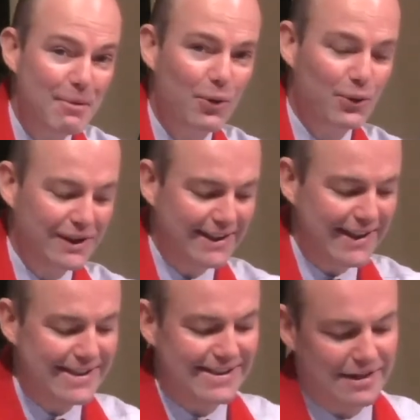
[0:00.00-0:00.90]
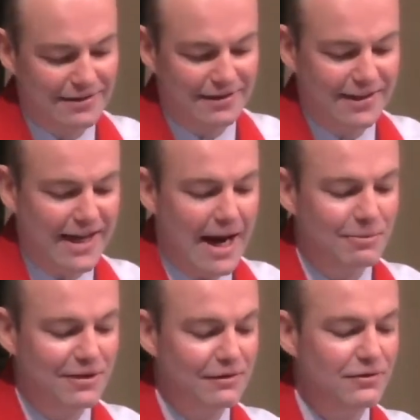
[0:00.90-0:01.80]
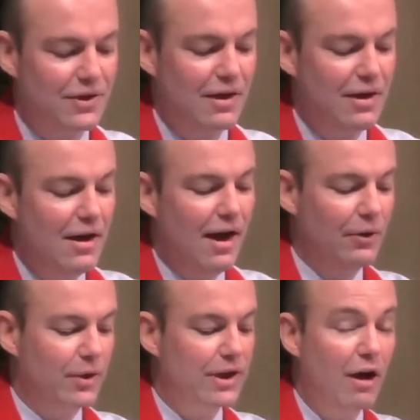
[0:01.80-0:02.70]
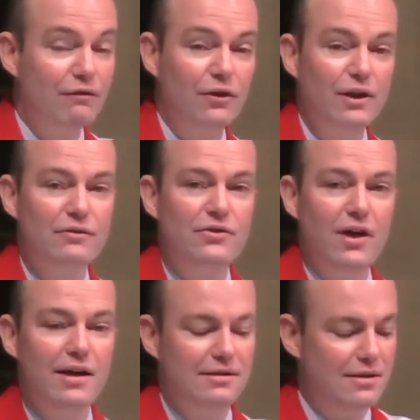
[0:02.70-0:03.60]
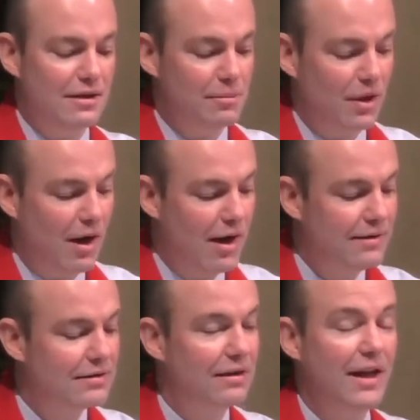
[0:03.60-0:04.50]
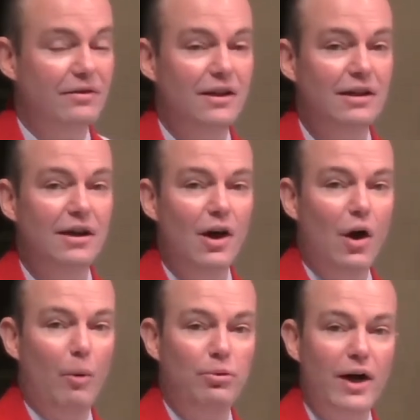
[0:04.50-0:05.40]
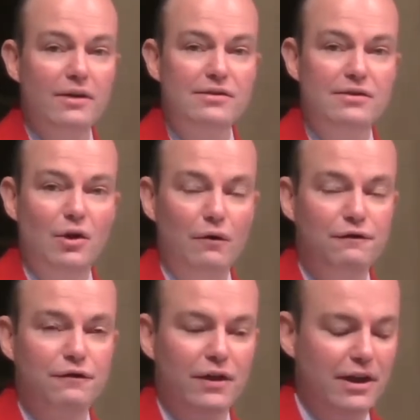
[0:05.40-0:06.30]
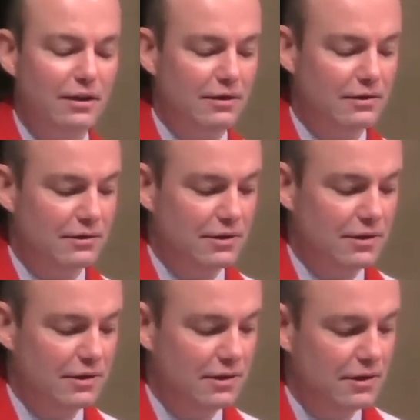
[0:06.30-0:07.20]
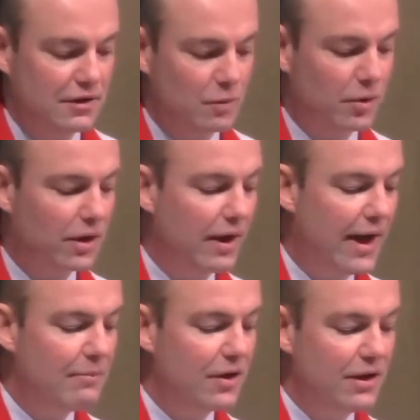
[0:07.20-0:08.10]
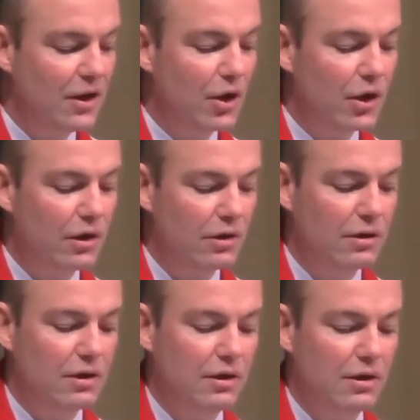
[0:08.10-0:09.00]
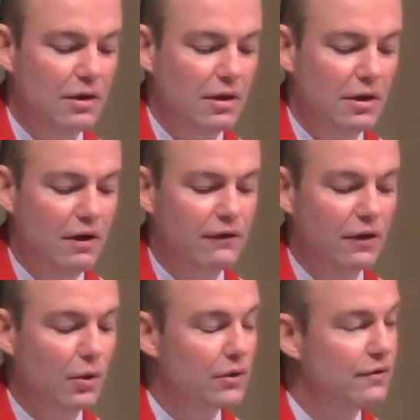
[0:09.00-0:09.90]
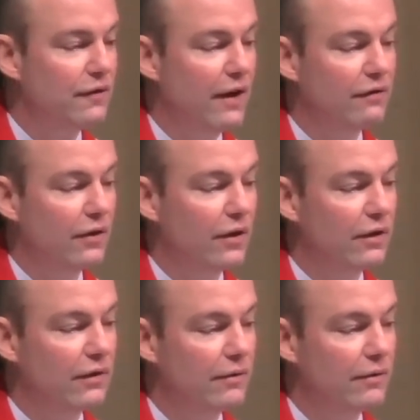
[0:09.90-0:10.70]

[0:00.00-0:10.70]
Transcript: release to the captives and recovery of sight to the blind, to let the oppressed go free, to proclaim the year of the Lord's favor.